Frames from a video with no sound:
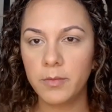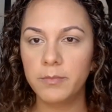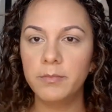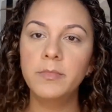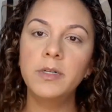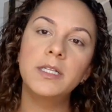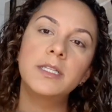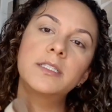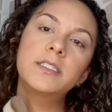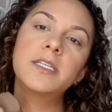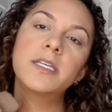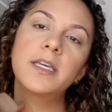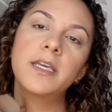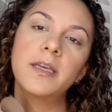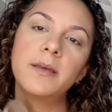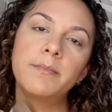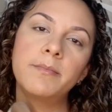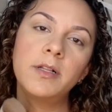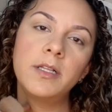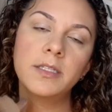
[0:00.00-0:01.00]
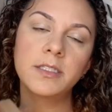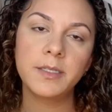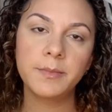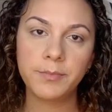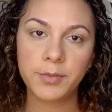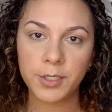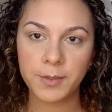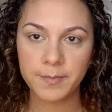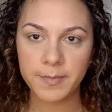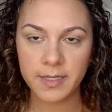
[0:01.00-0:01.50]

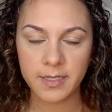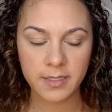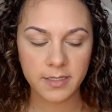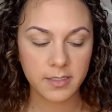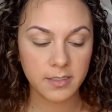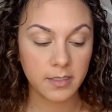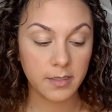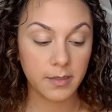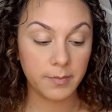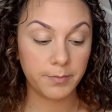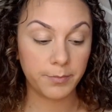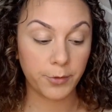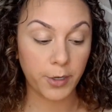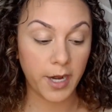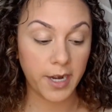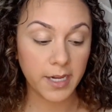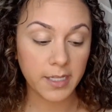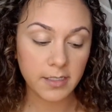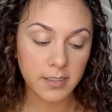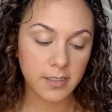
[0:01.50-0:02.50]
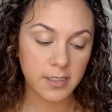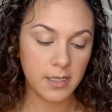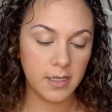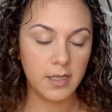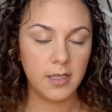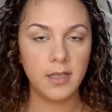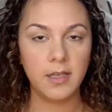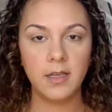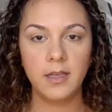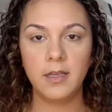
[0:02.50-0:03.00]
multi-purpose products,
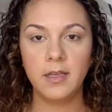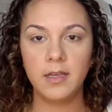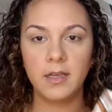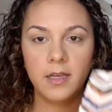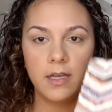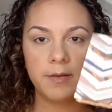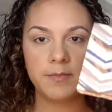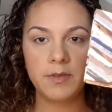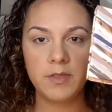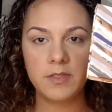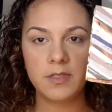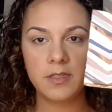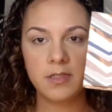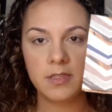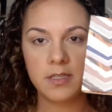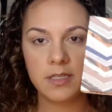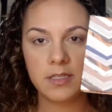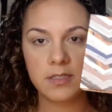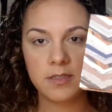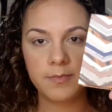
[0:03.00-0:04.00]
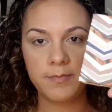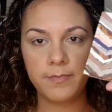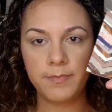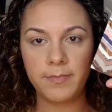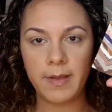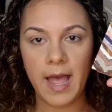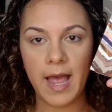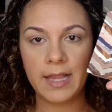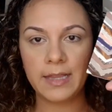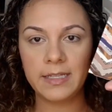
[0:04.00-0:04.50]
I'm using this
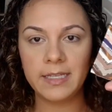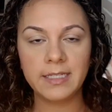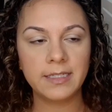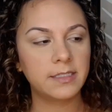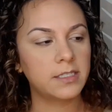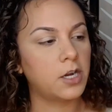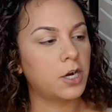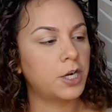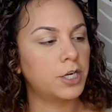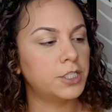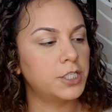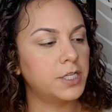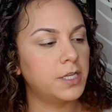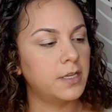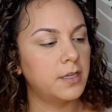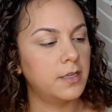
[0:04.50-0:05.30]
palette, Tarte